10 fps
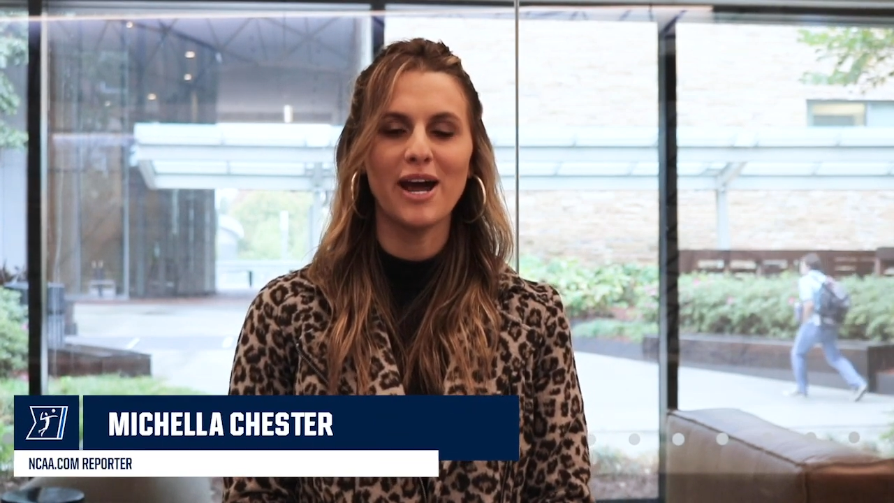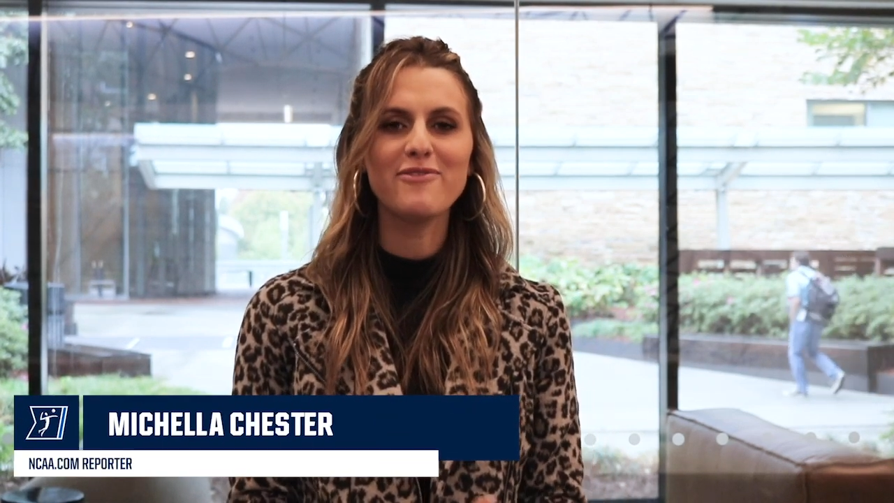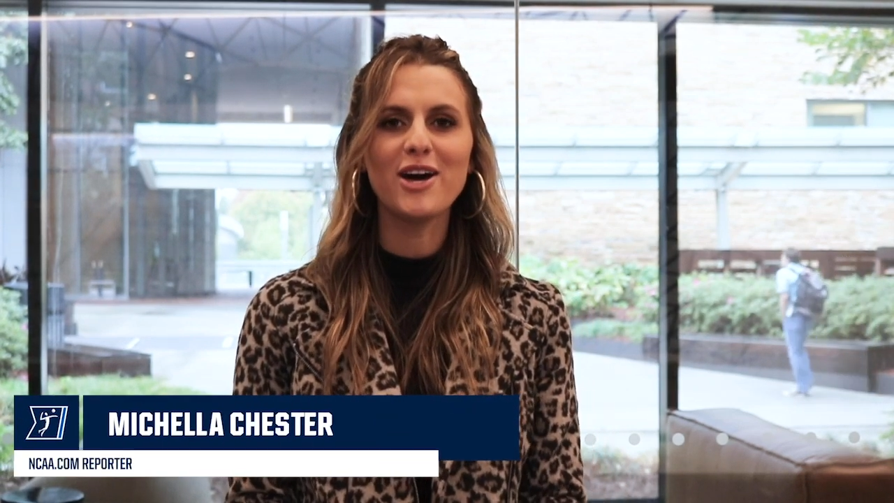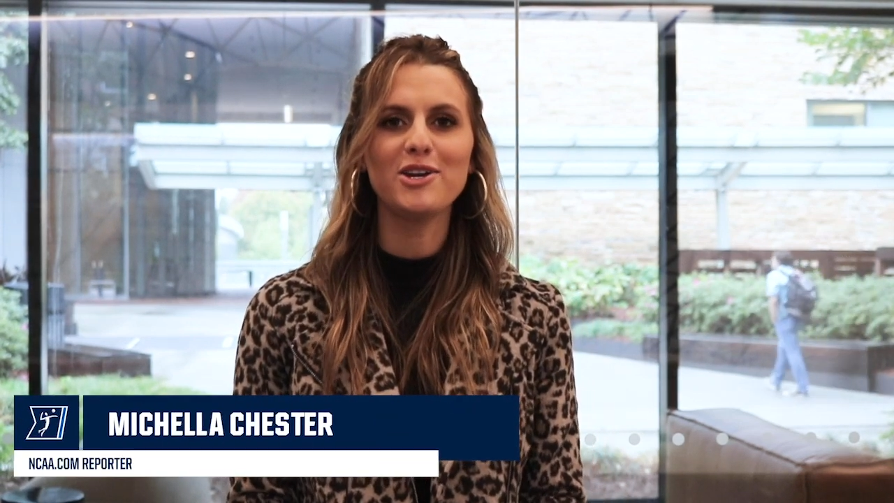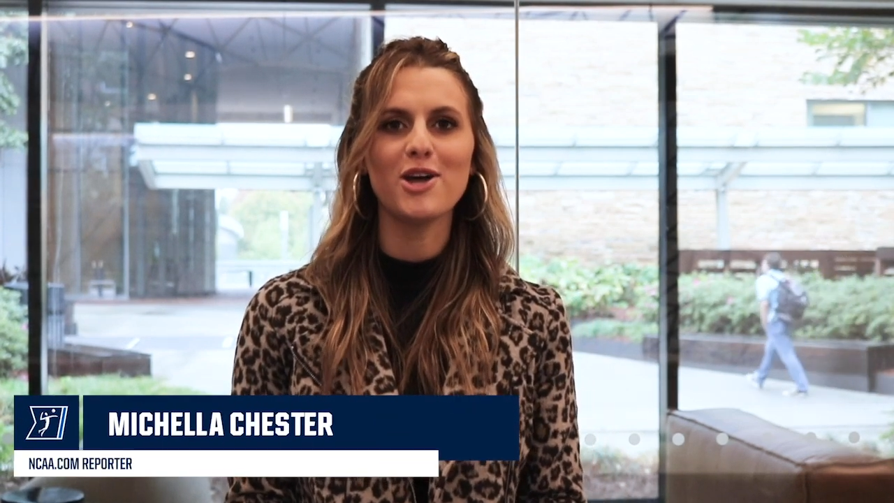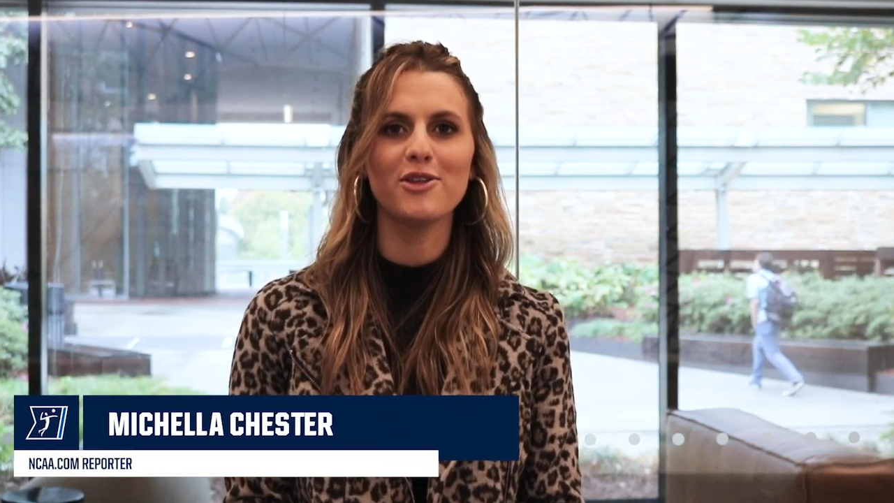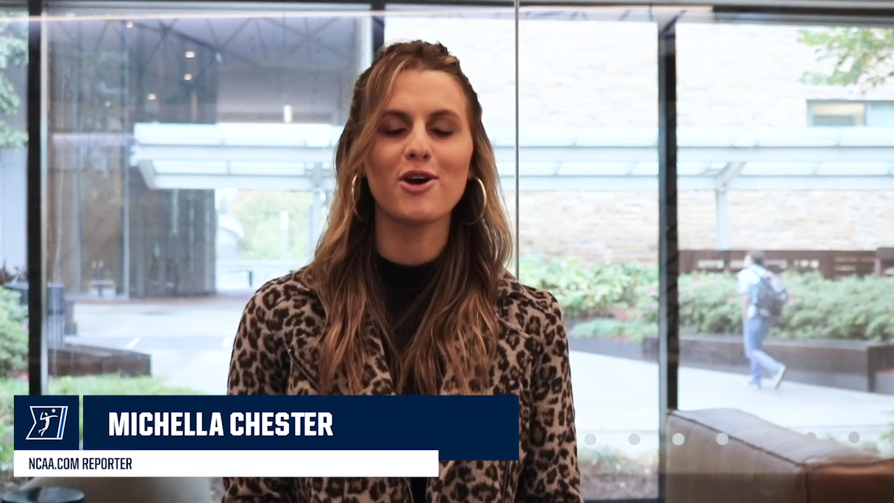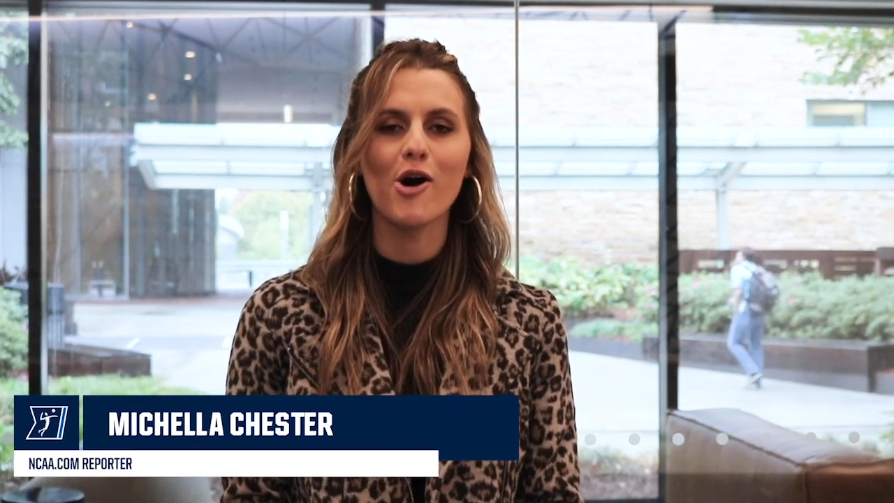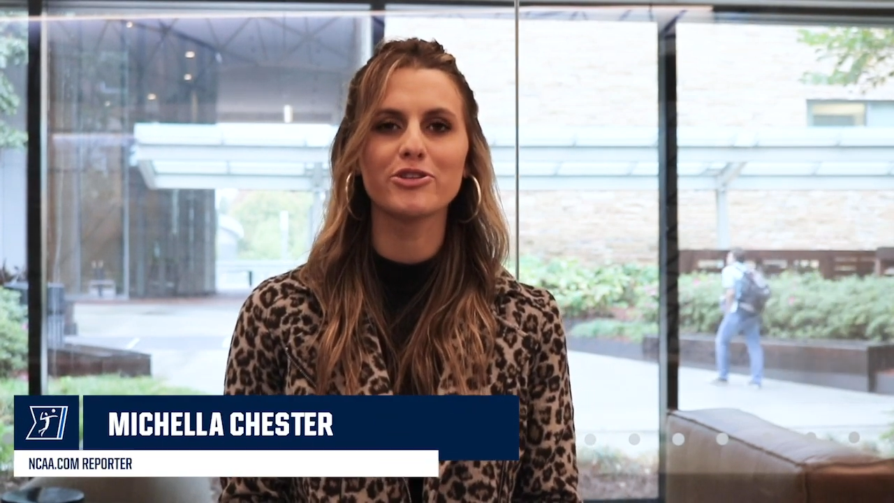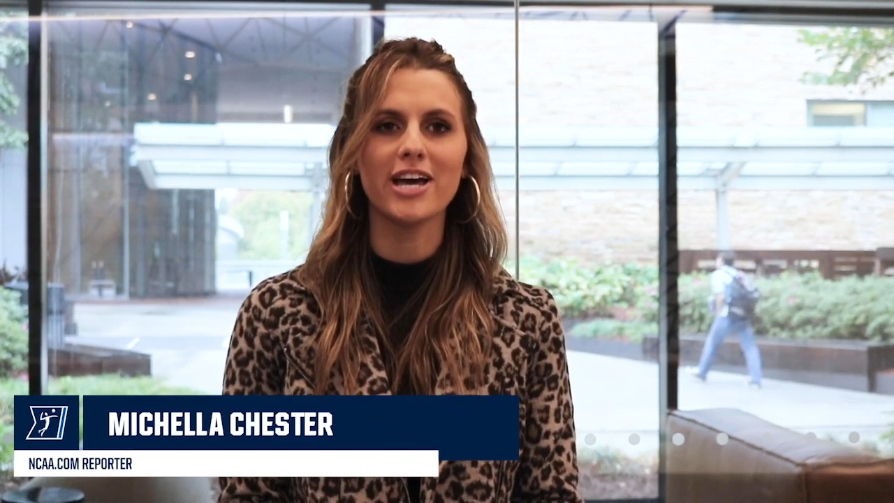and I've got
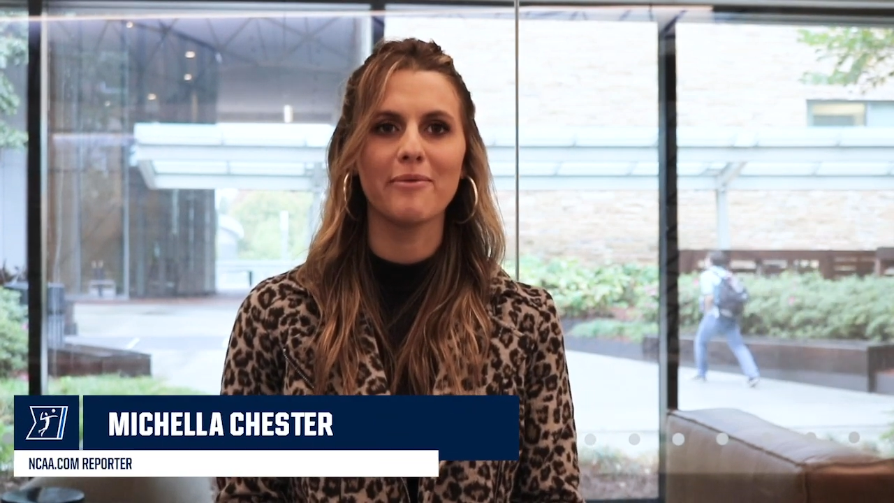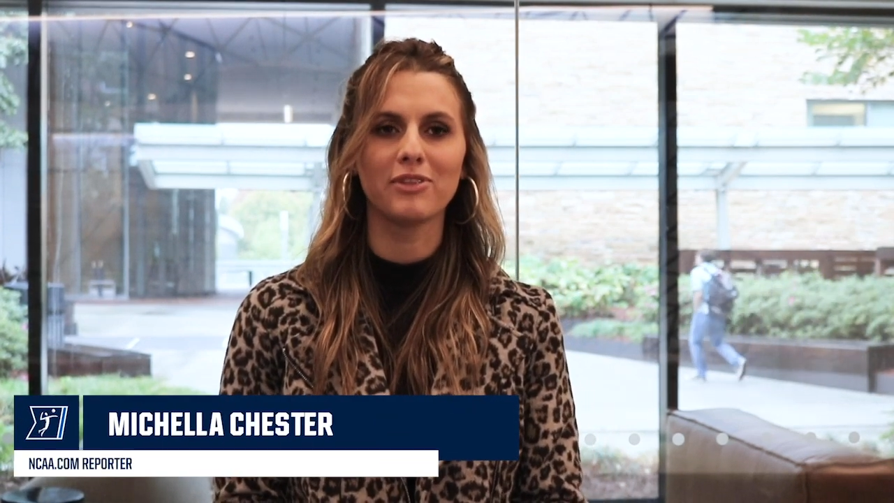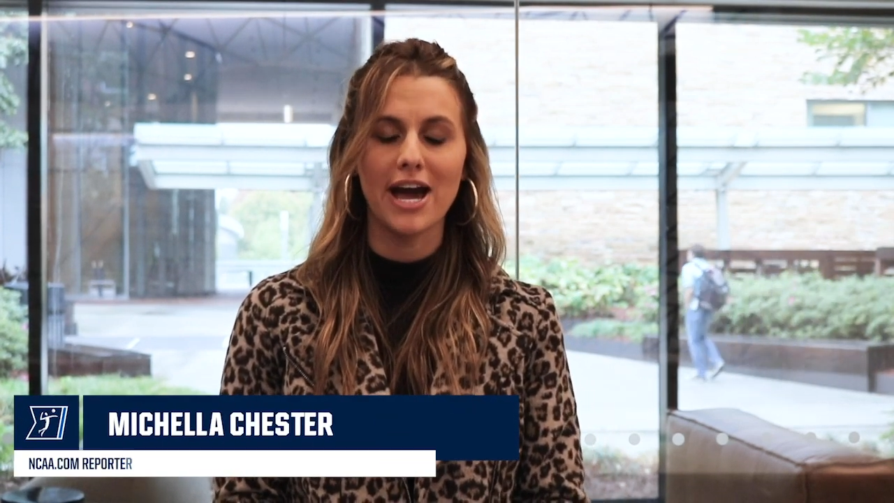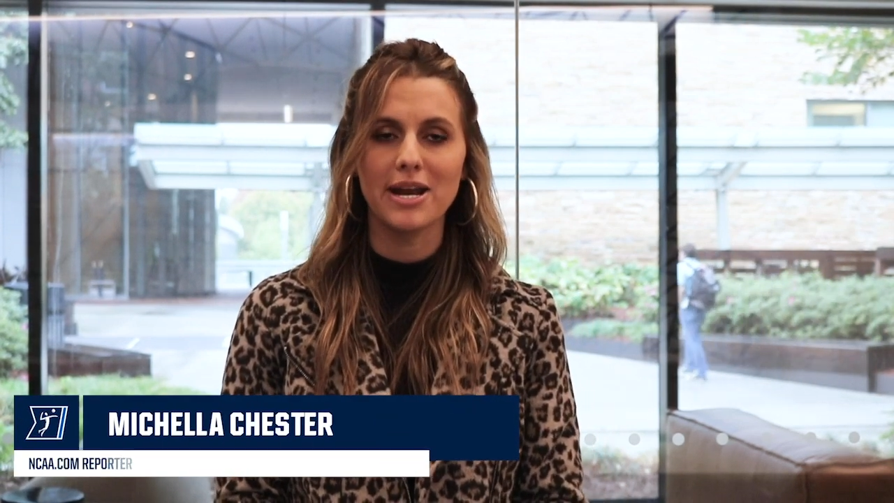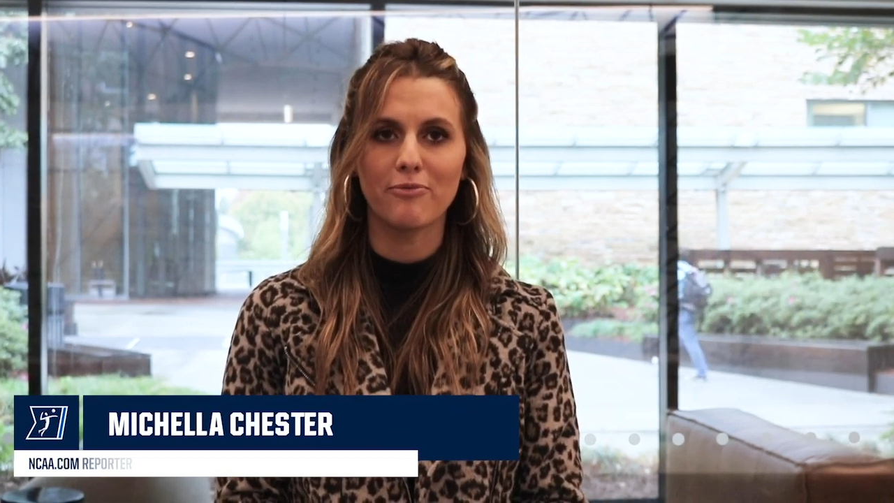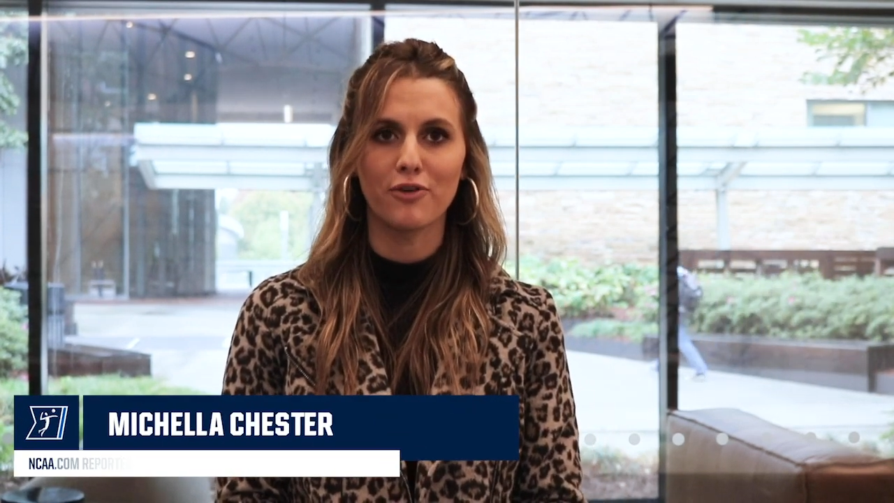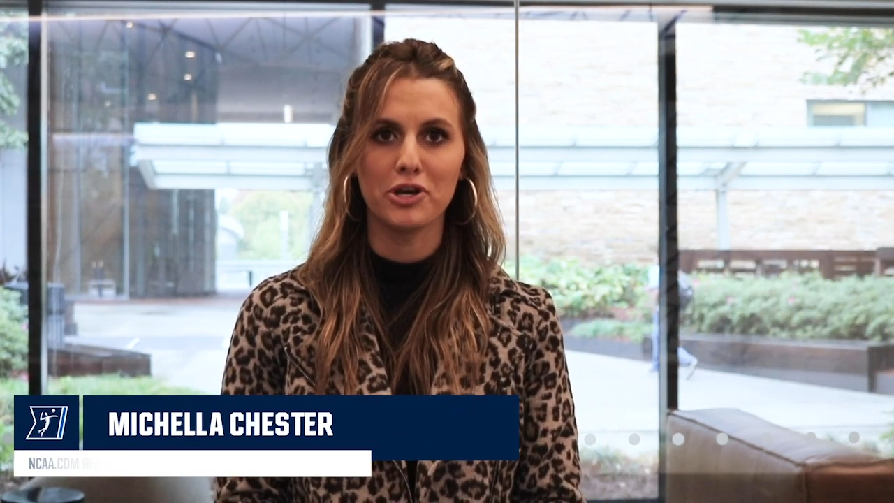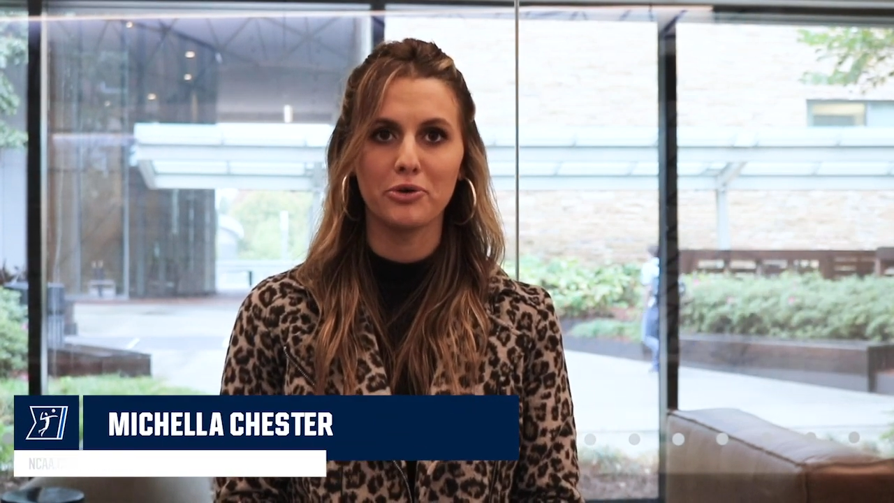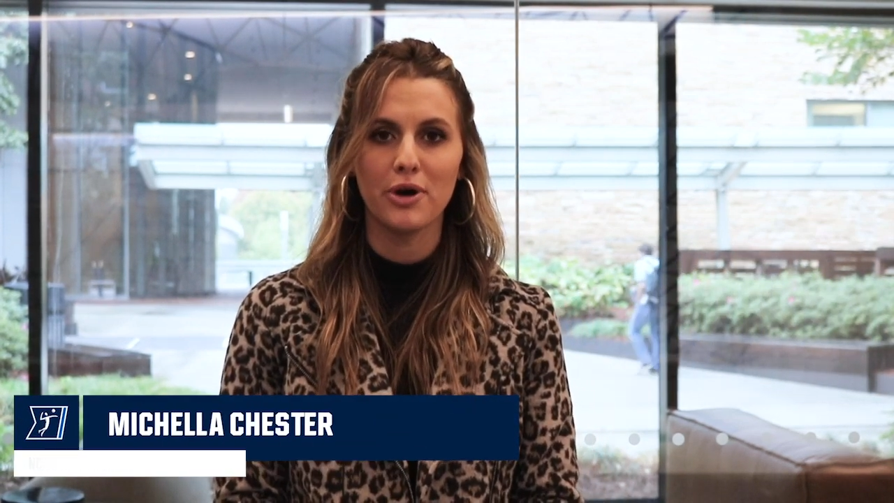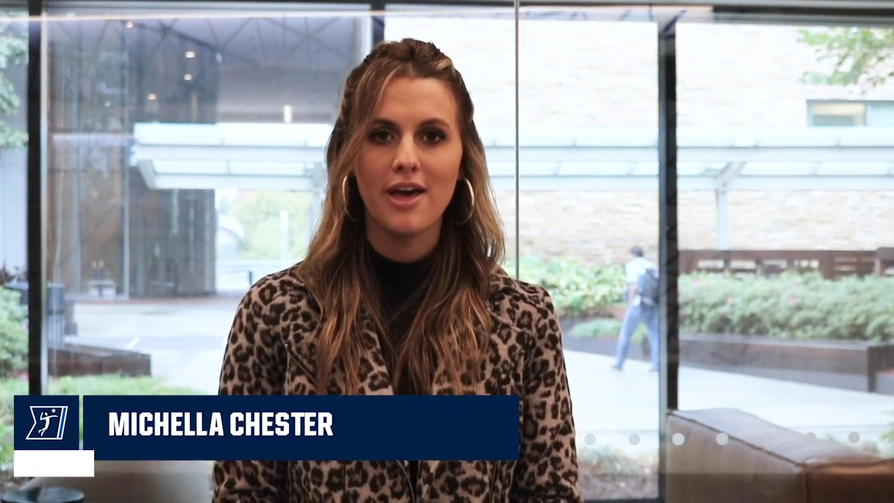another all-time lineup for
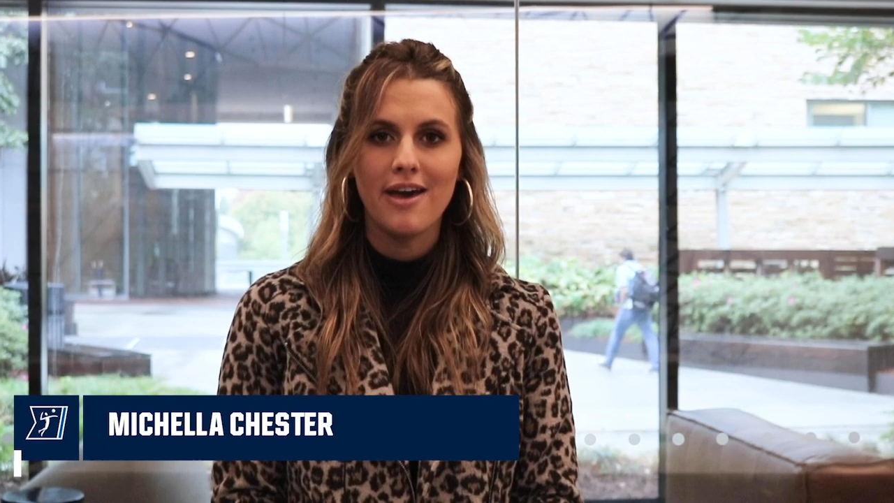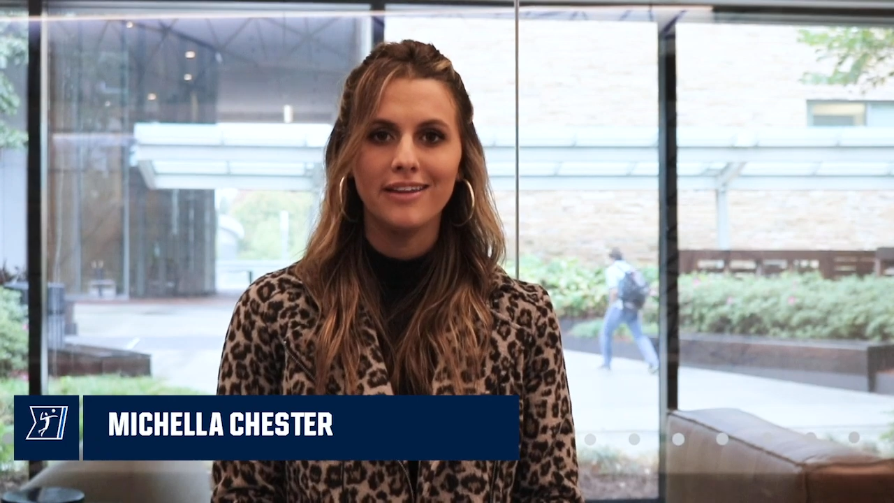you.